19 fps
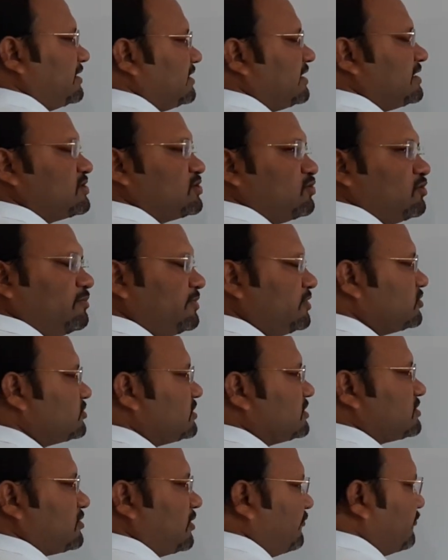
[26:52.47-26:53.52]
there is no
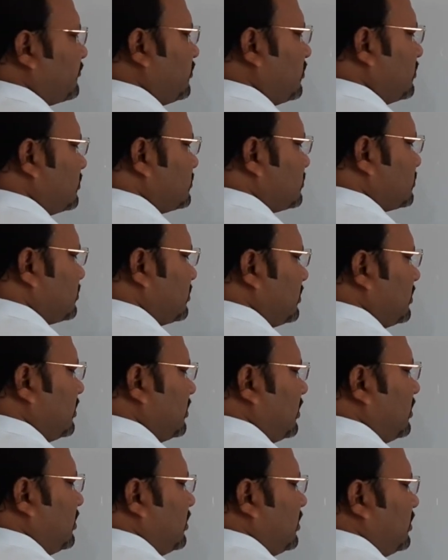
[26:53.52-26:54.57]
meiosis, of course,
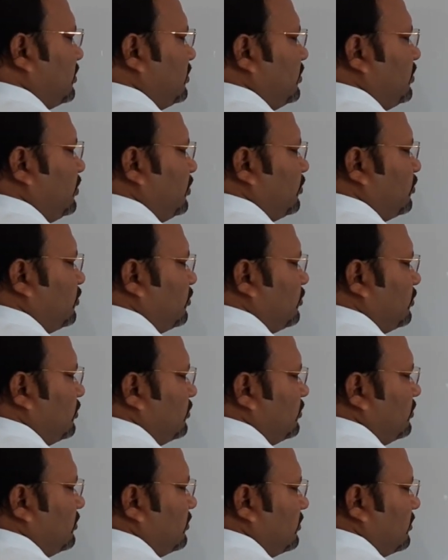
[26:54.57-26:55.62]

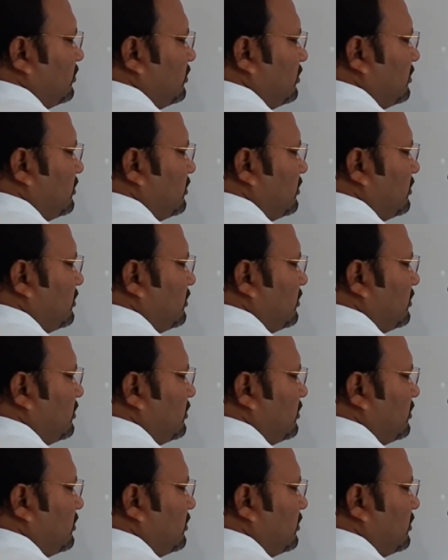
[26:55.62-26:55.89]
no